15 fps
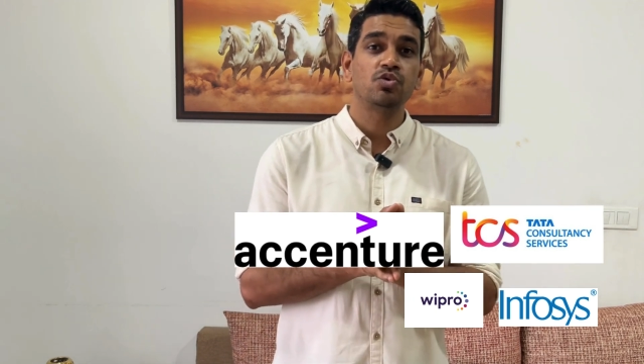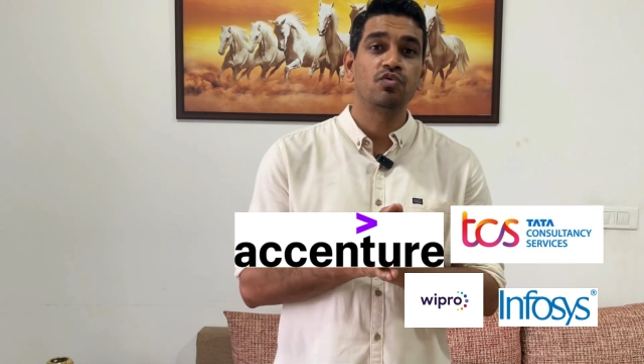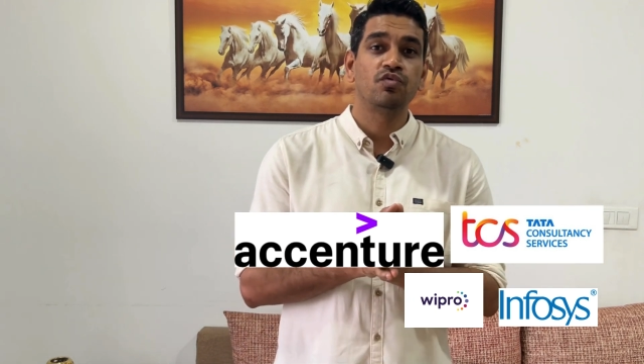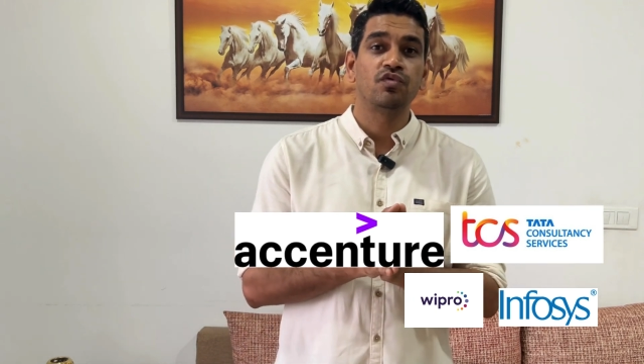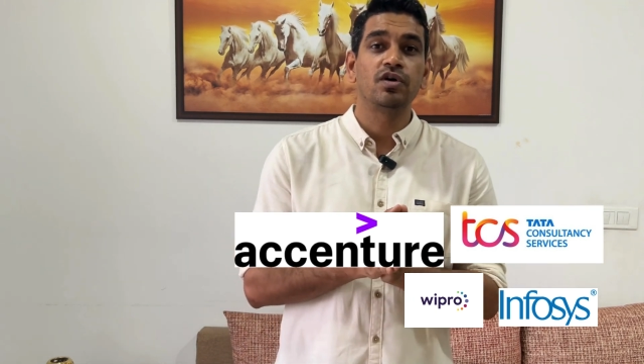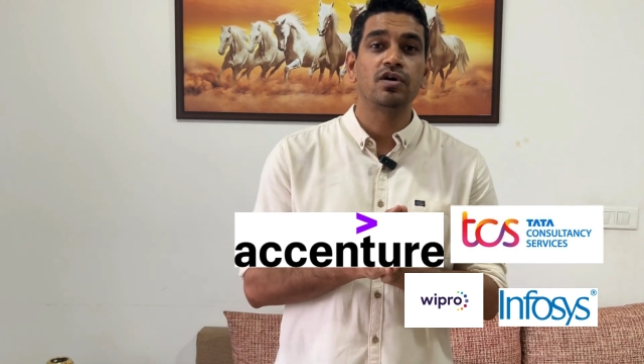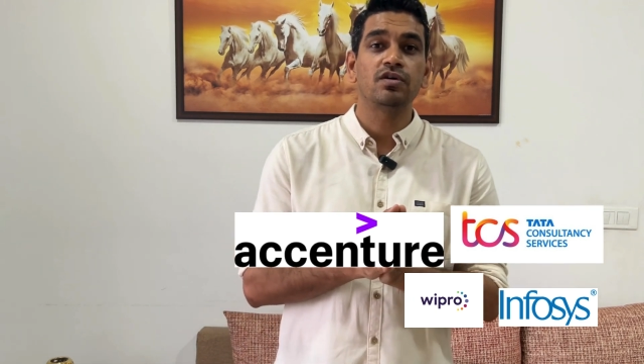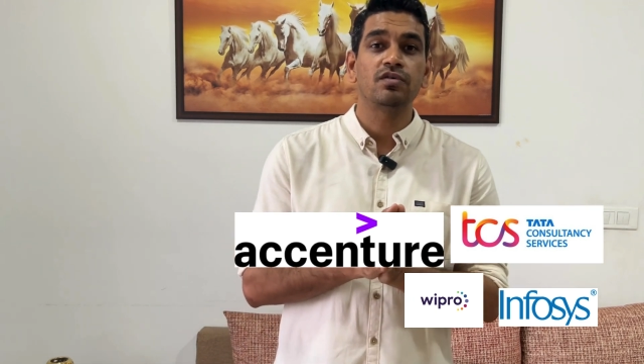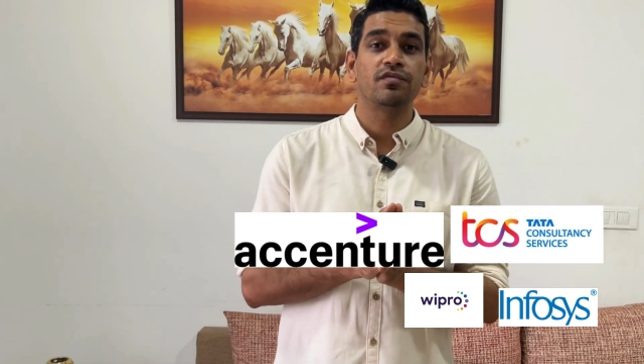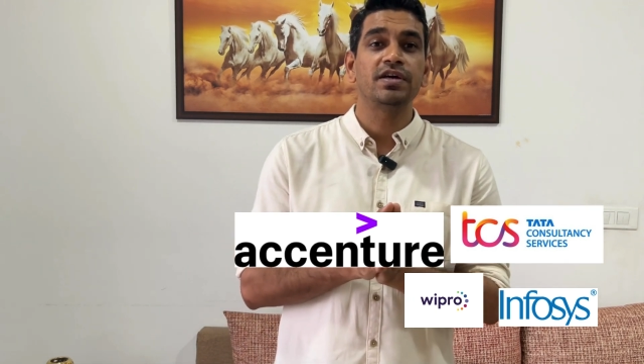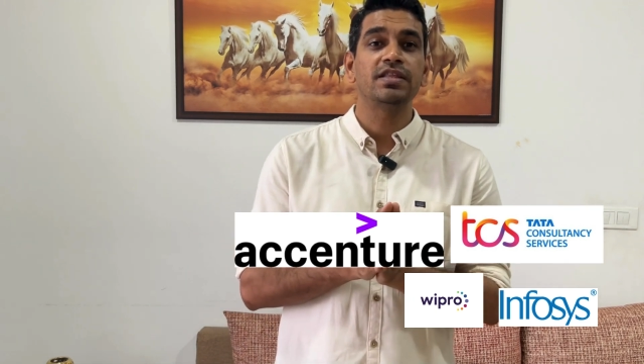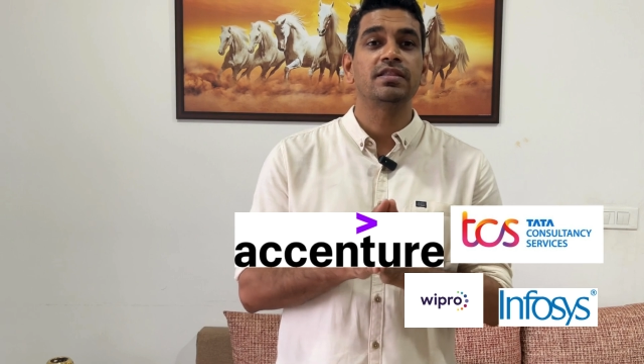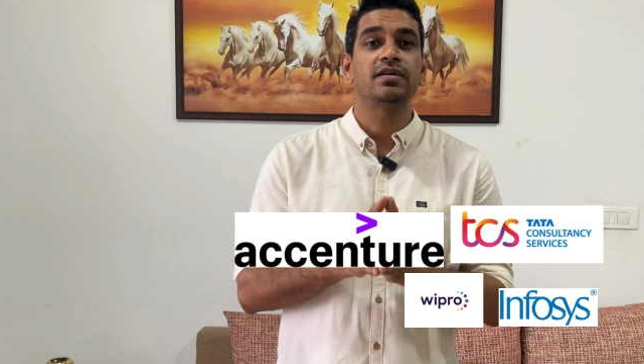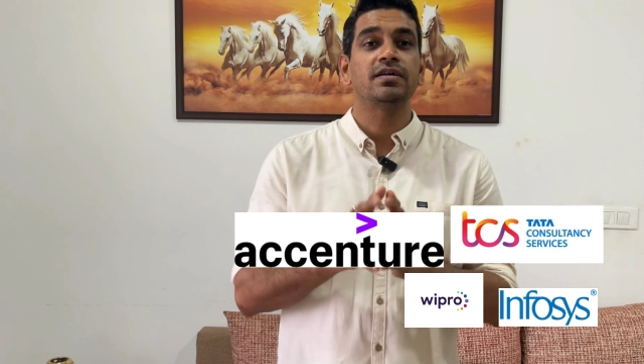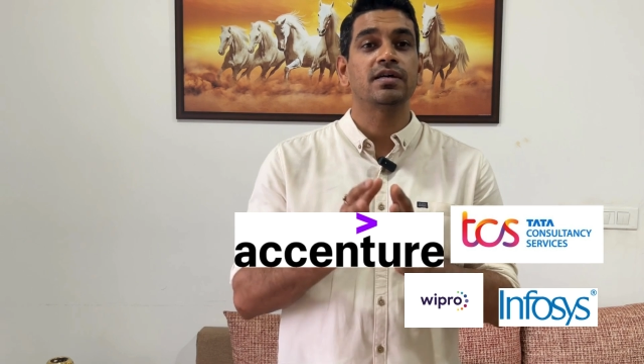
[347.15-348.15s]
who work
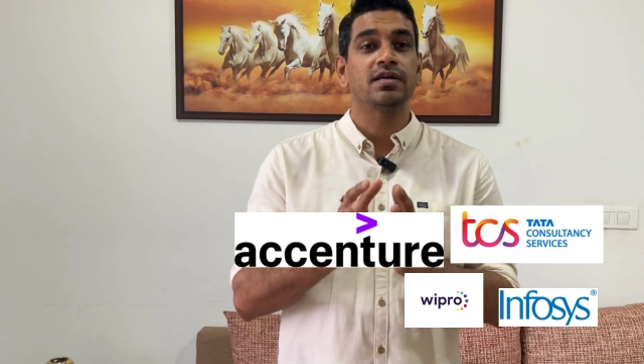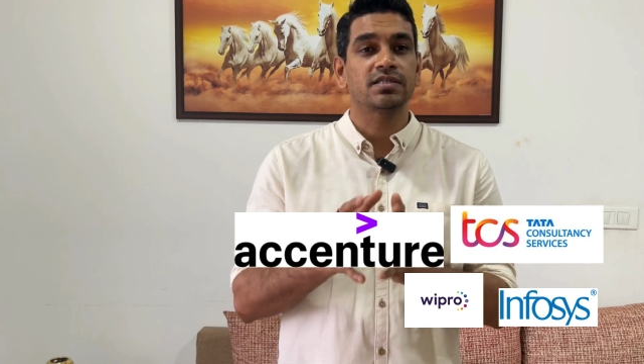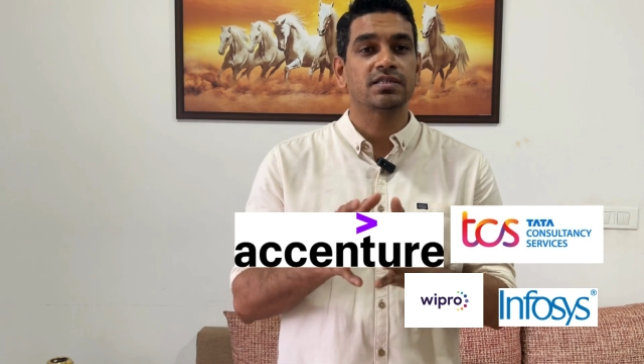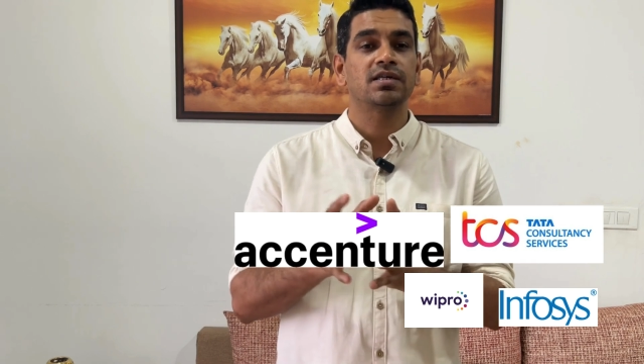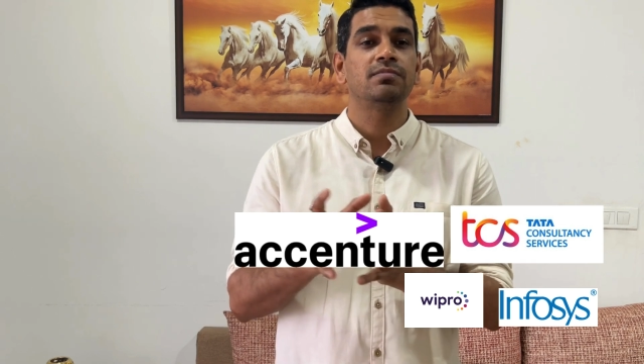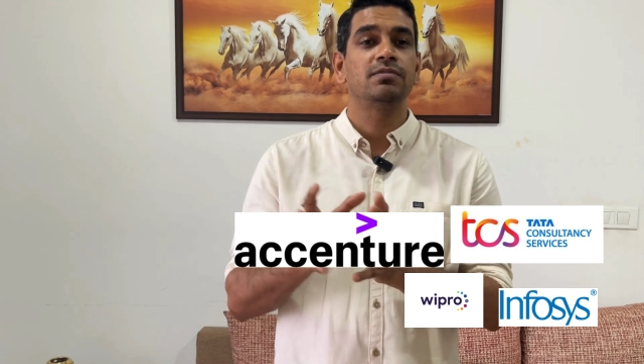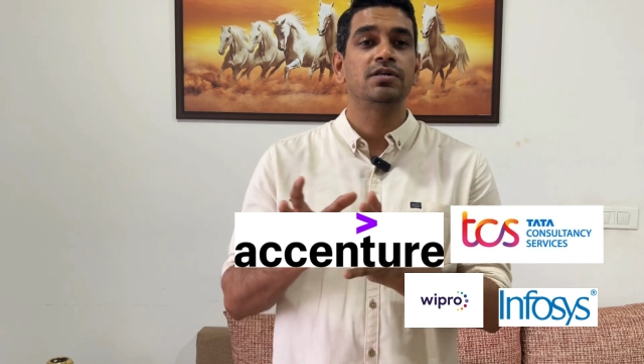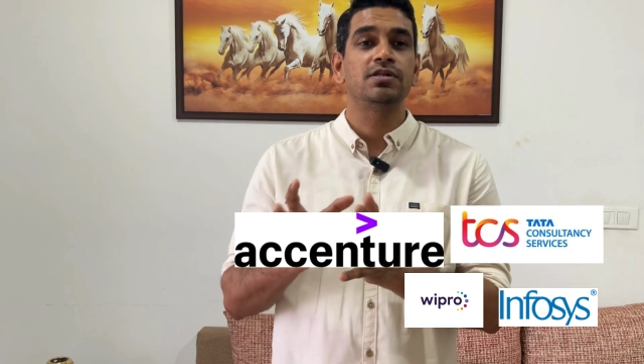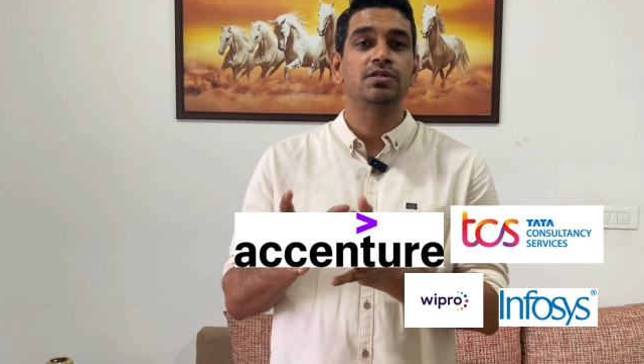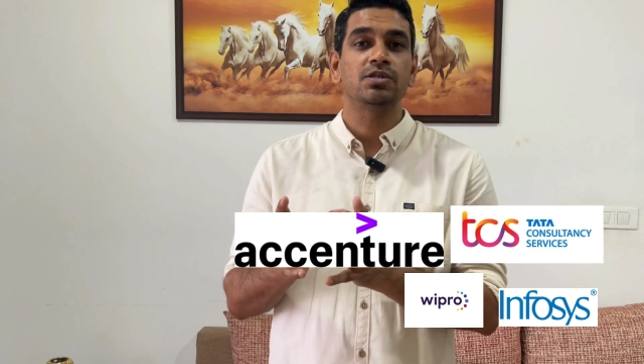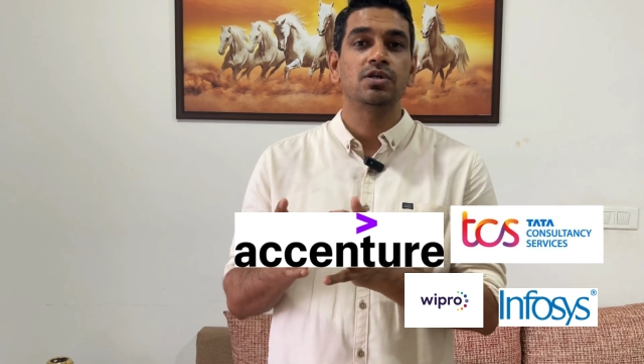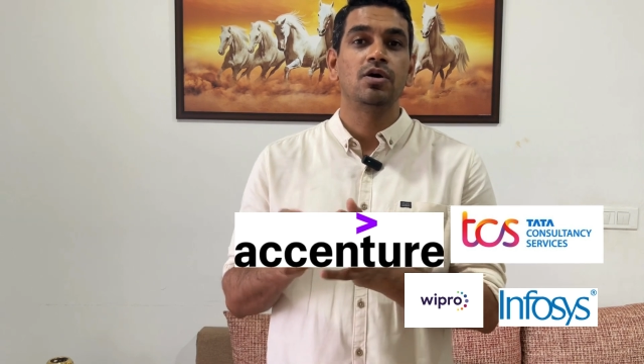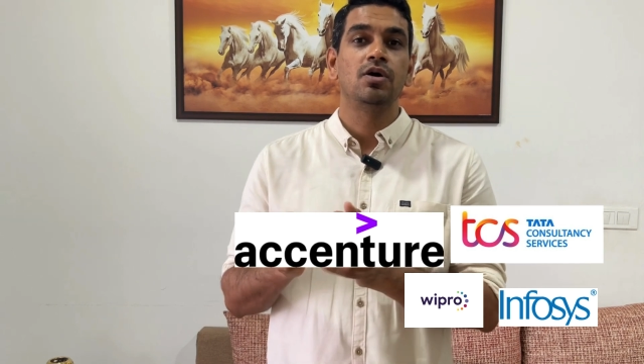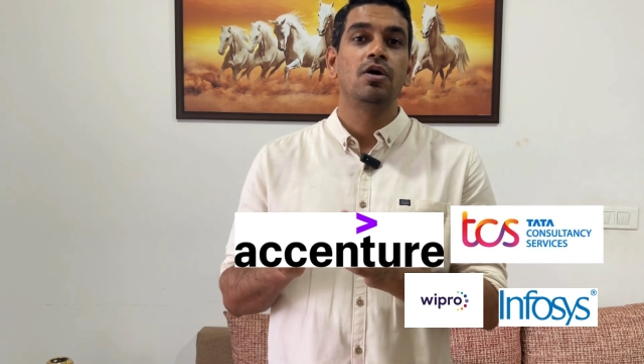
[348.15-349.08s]
with customers